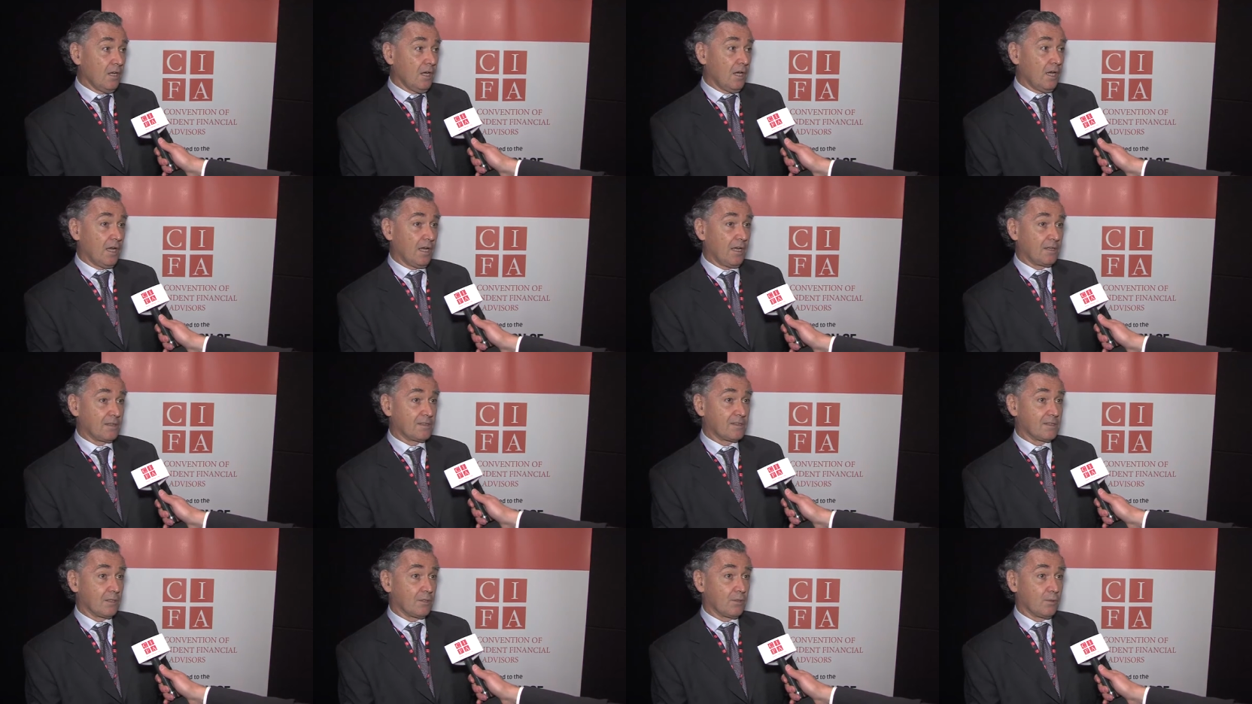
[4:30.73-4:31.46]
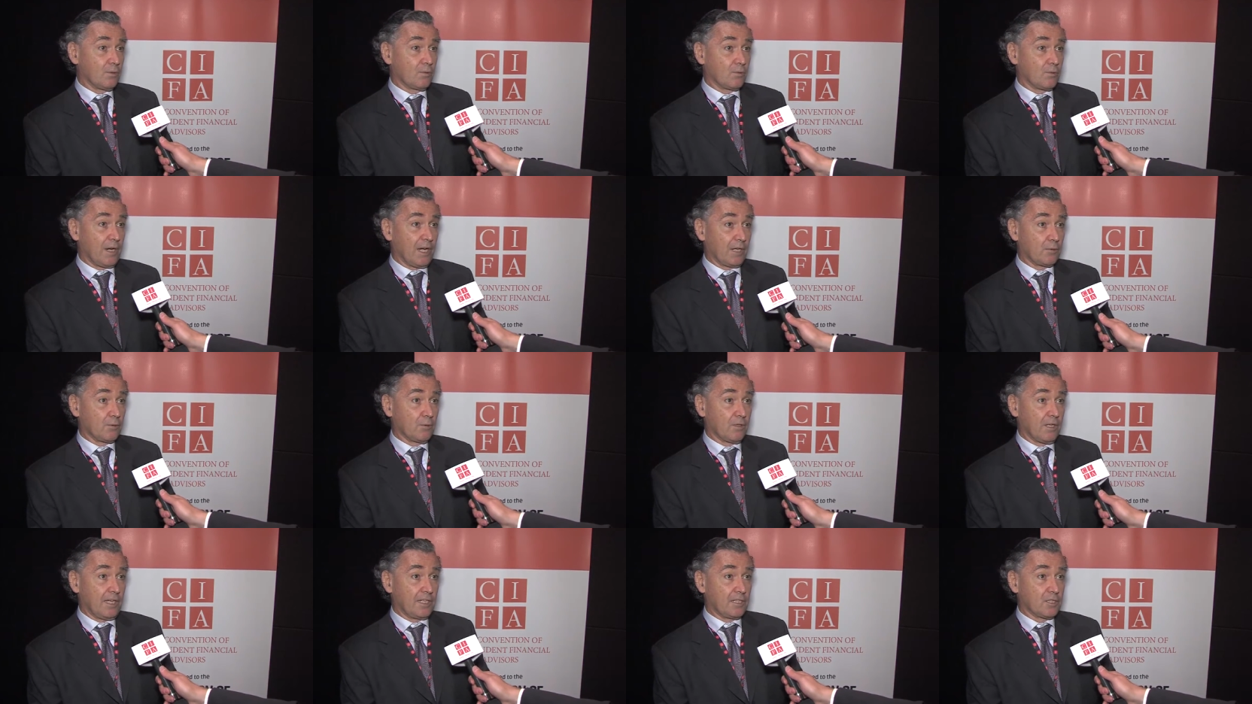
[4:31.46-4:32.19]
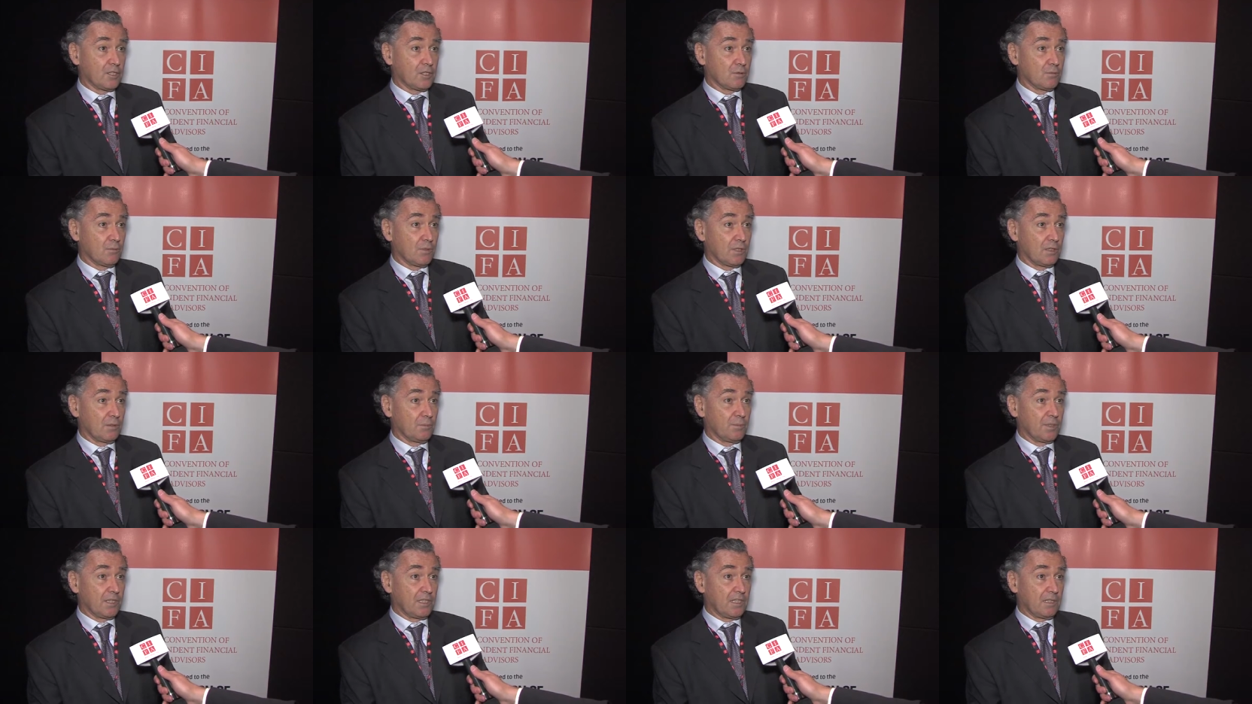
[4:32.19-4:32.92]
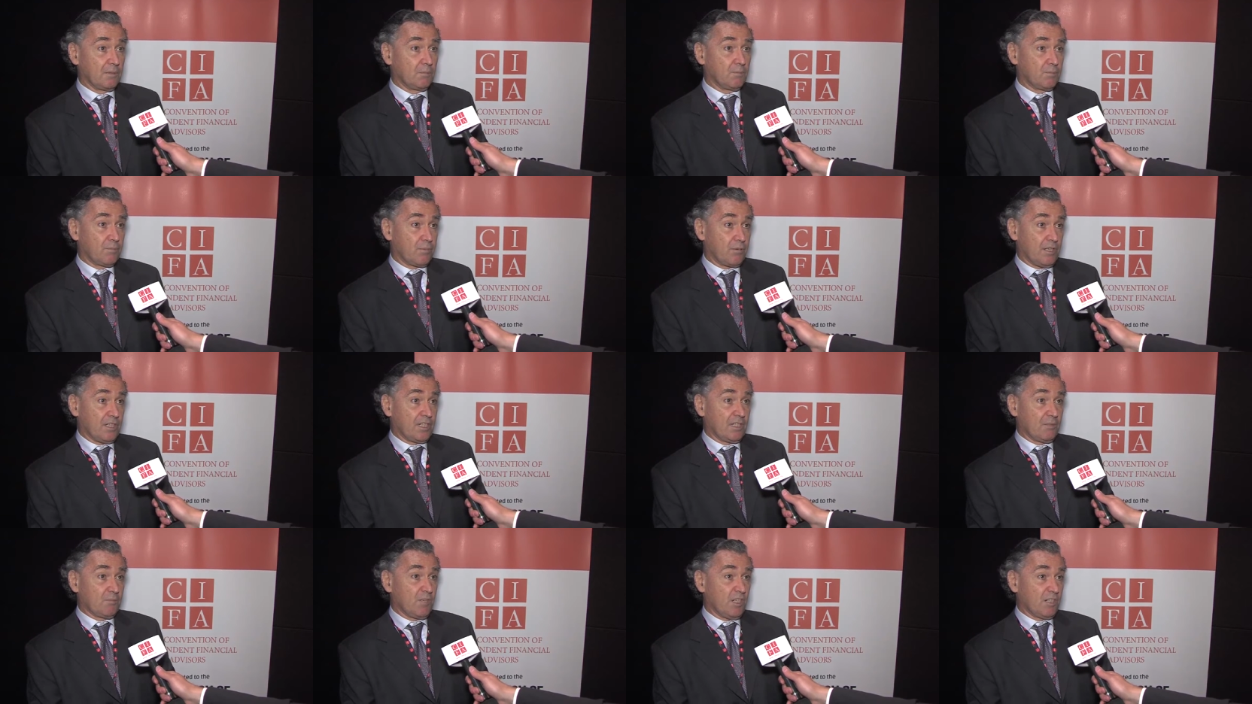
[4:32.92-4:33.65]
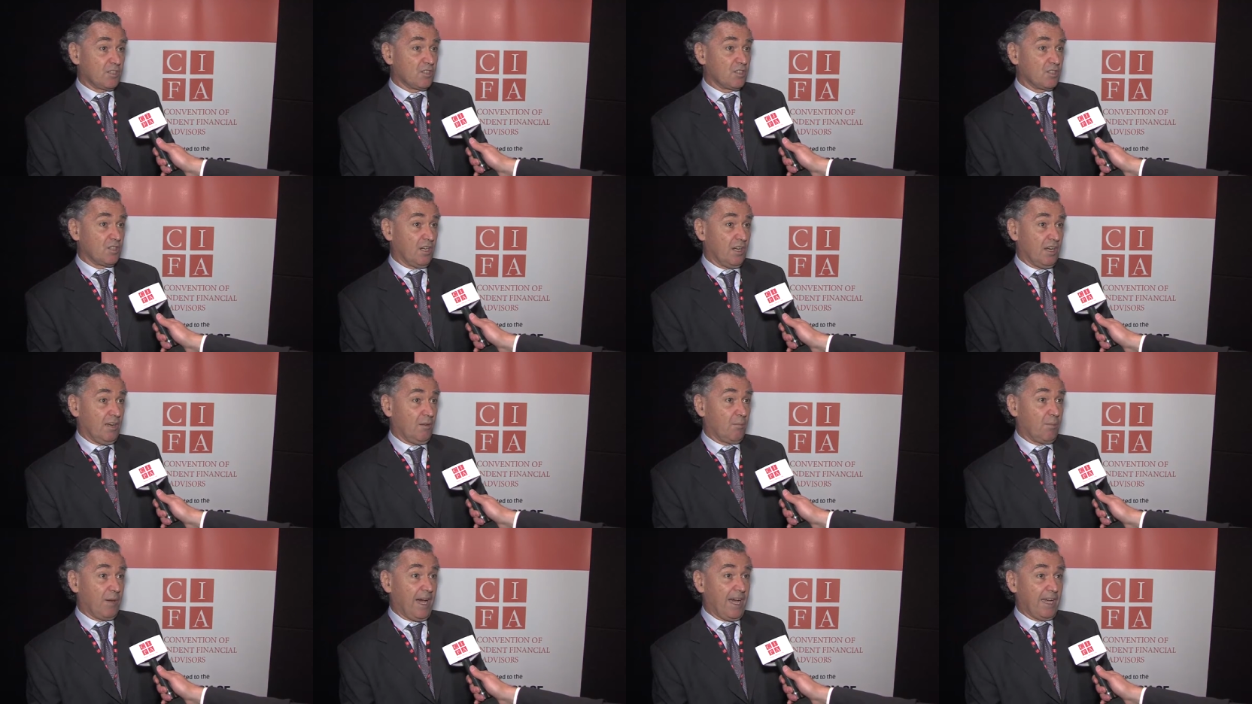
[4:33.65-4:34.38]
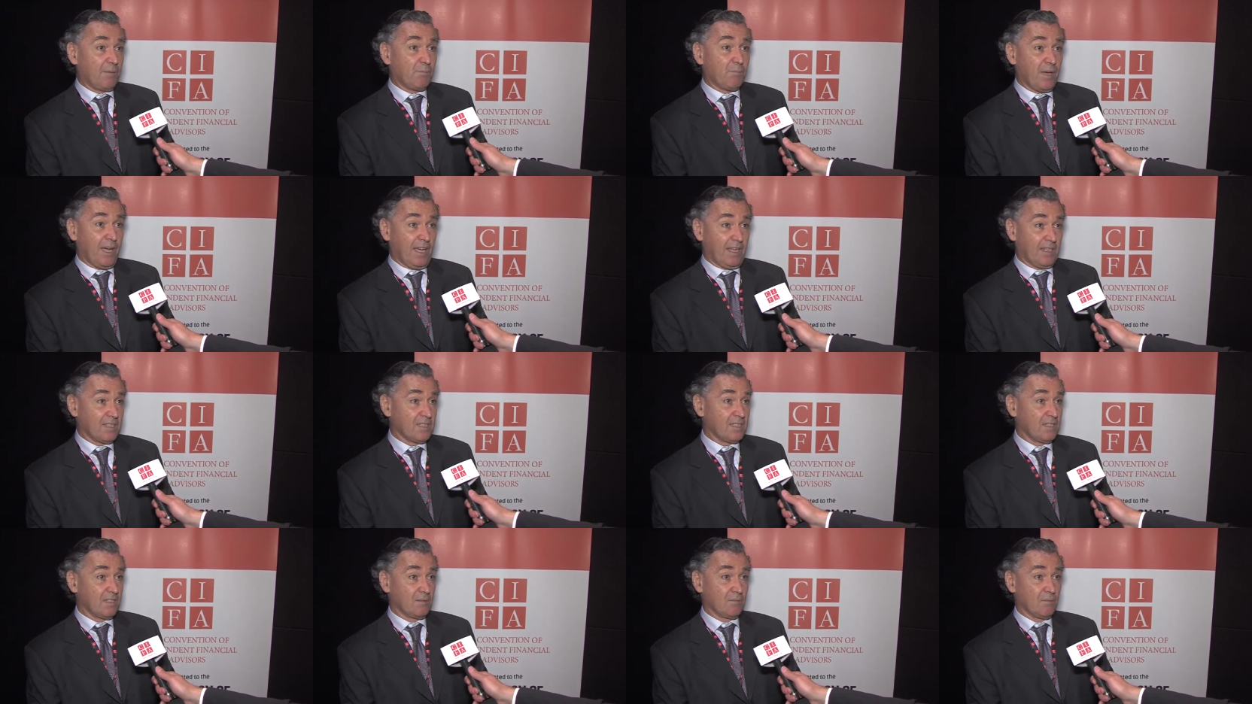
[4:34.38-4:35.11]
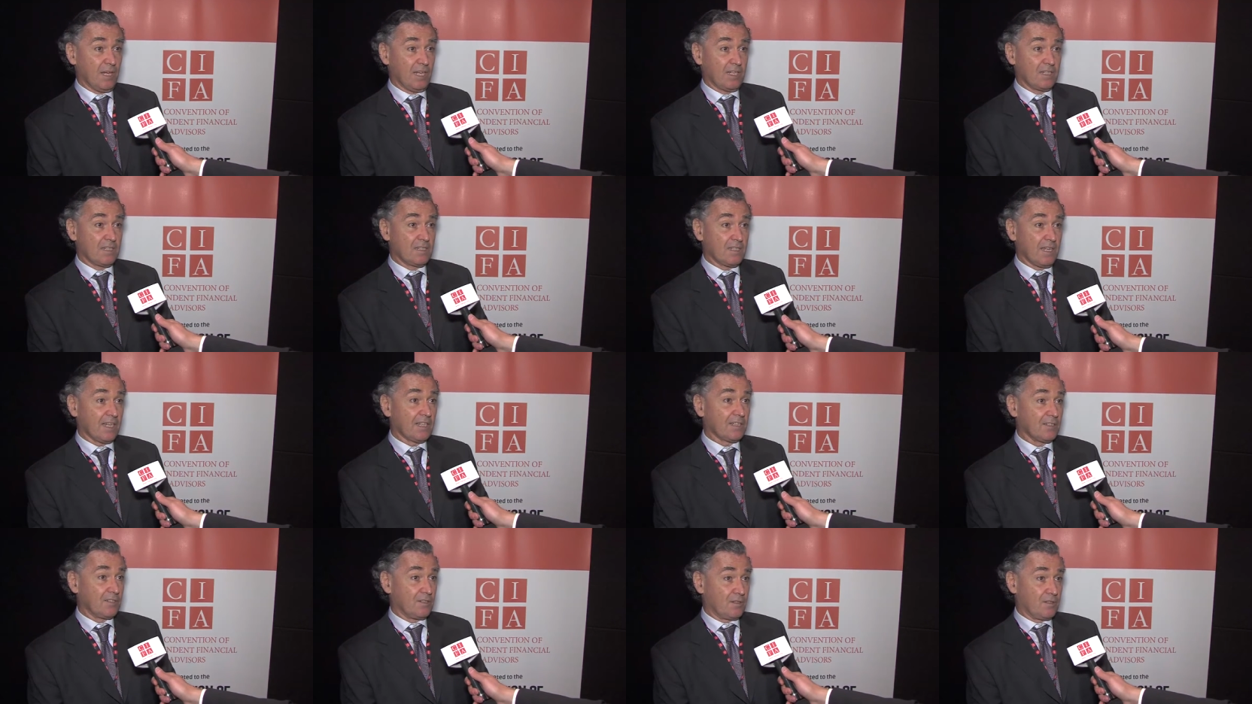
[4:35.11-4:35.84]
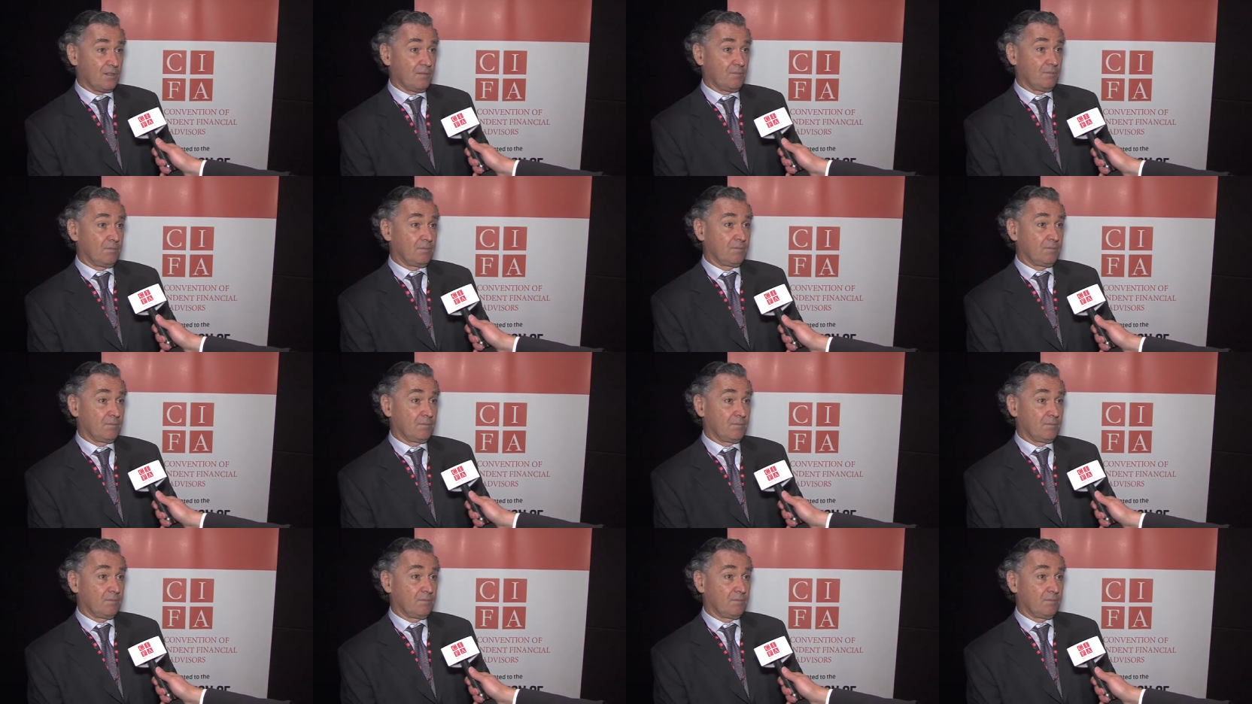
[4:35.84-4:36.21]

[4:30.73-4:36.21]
and so regulation will be pretty much bypassed in many sectors.